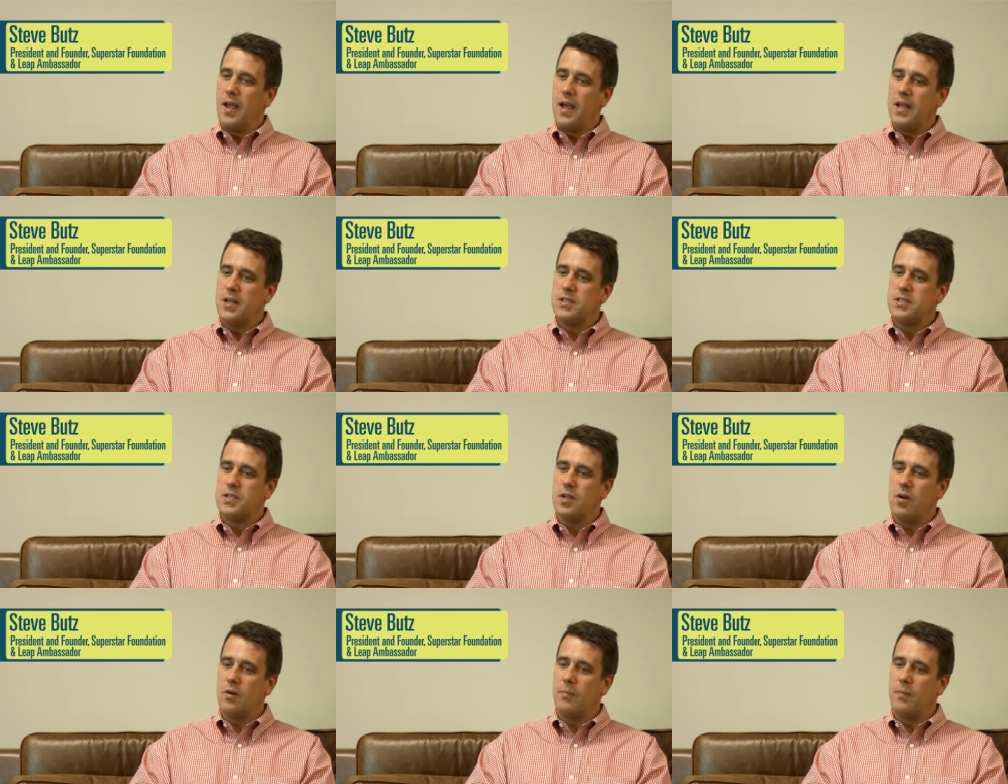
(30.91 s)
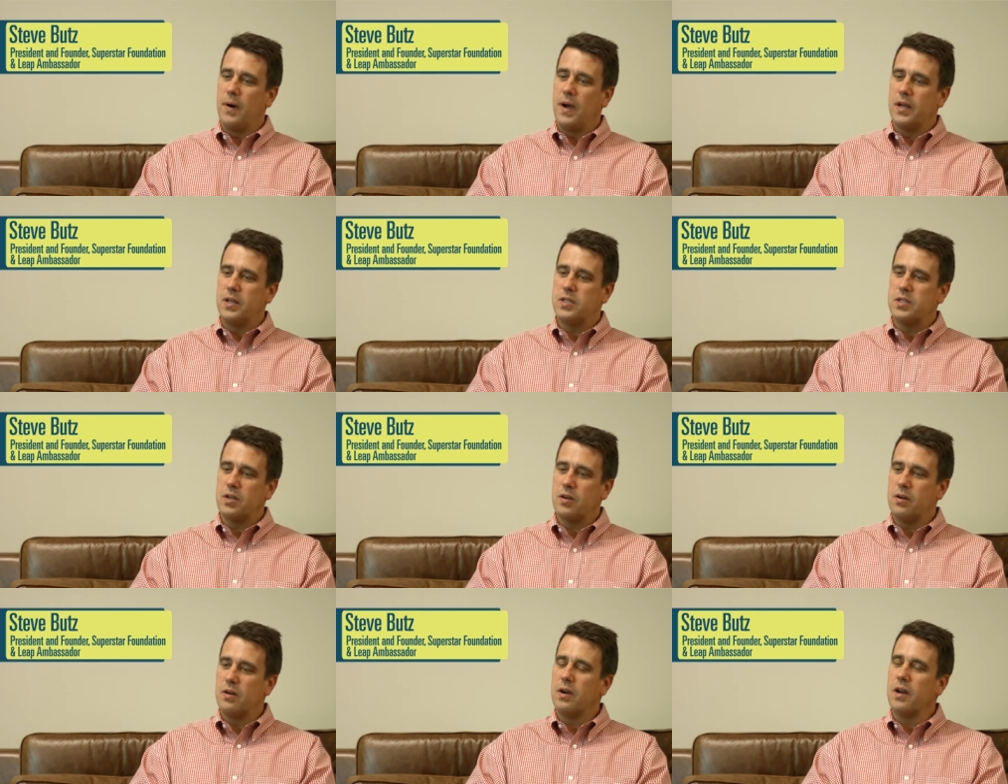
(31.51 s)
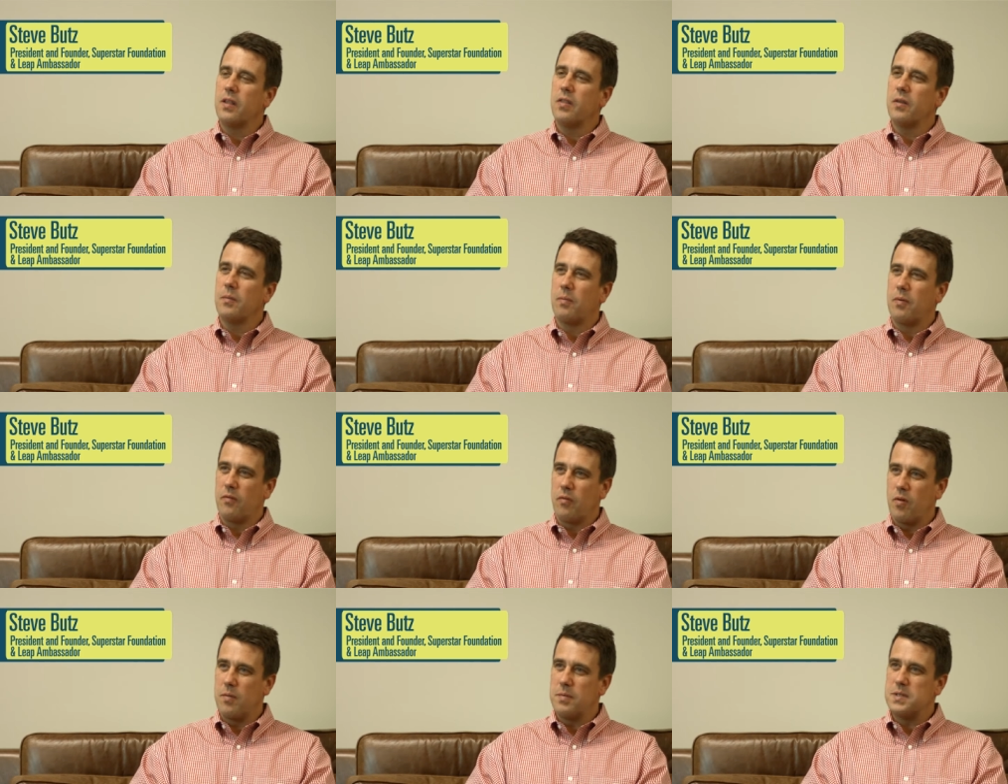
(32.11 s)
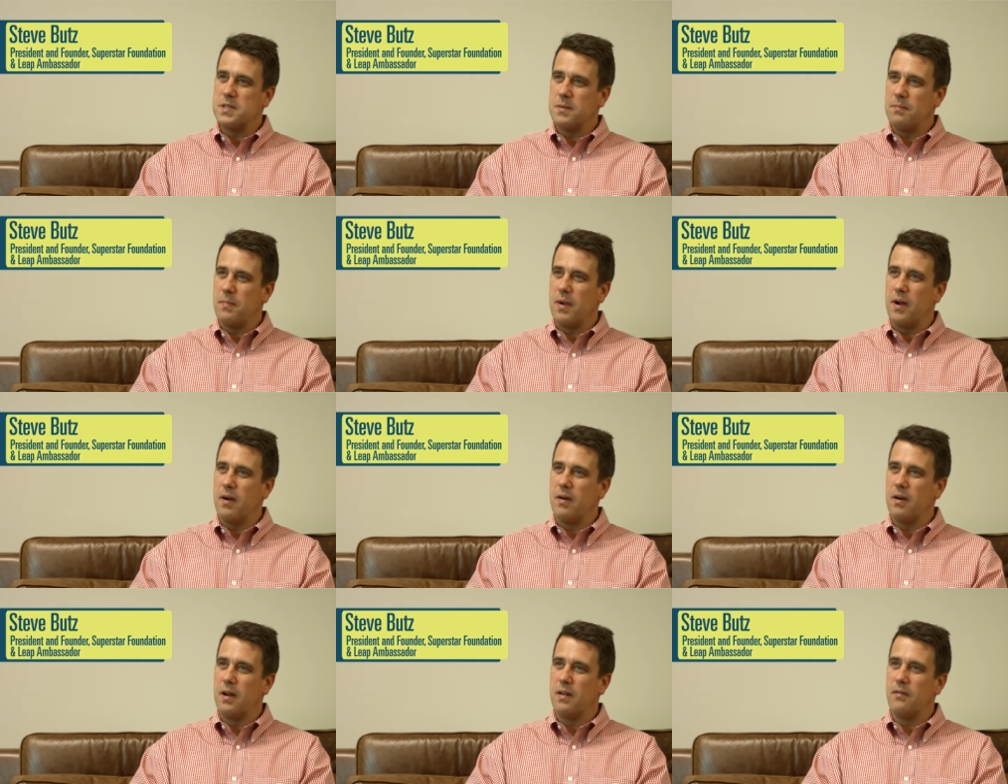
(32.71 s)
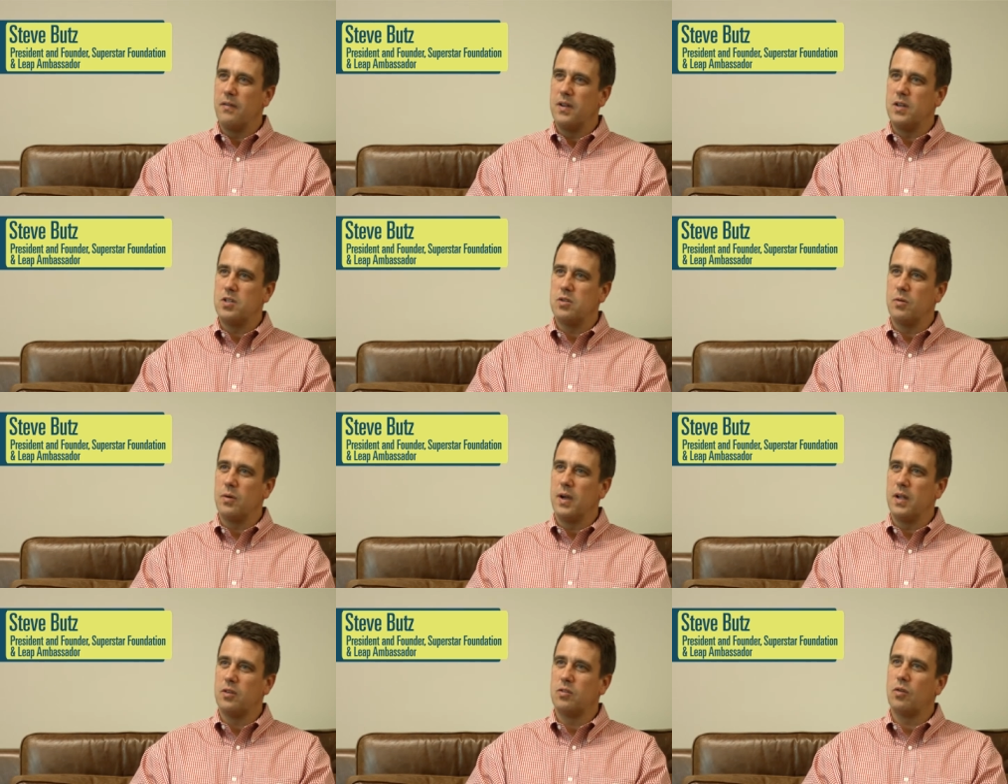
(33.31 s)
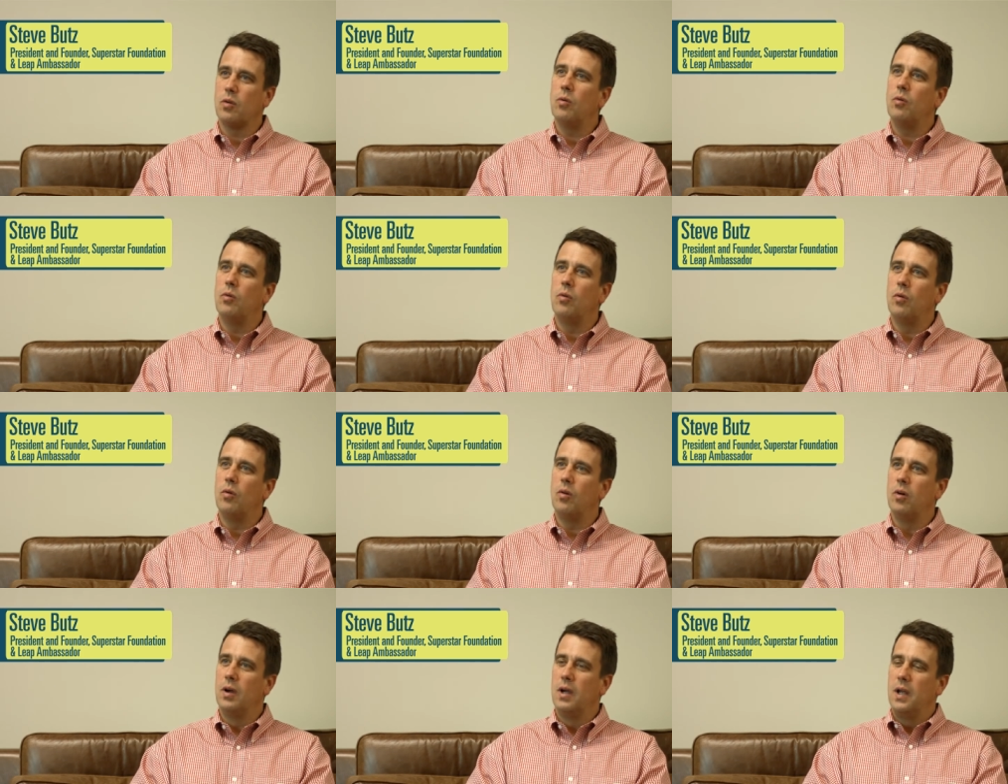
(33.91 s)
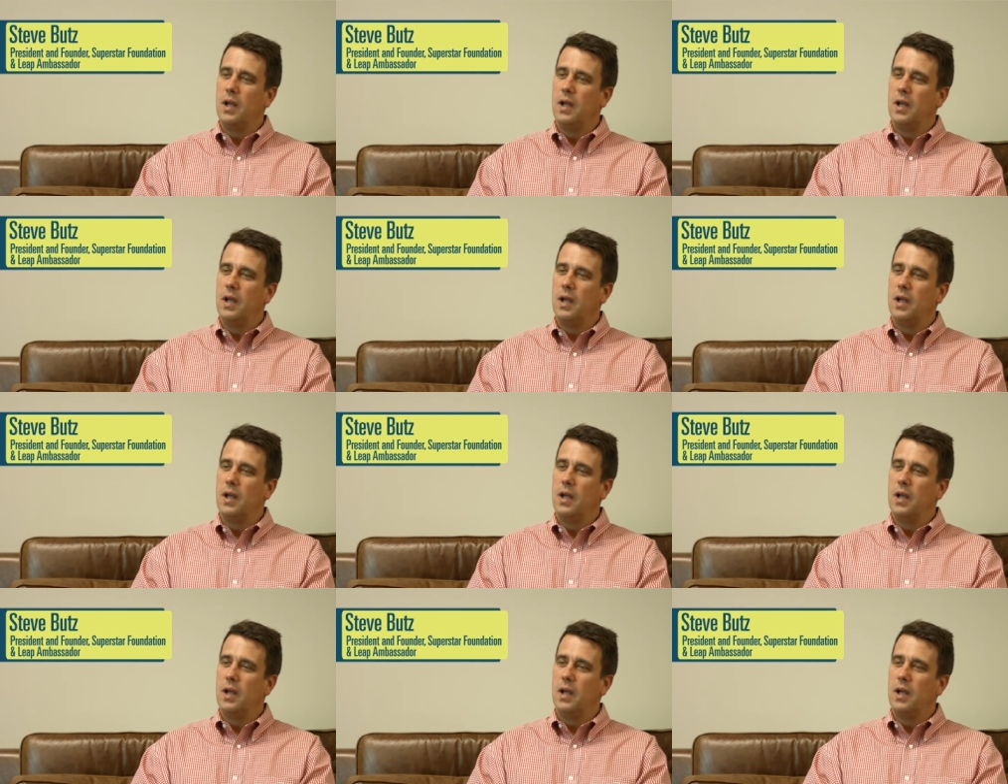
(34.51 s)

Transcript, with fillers: And so by turning the performance imperative into a tool,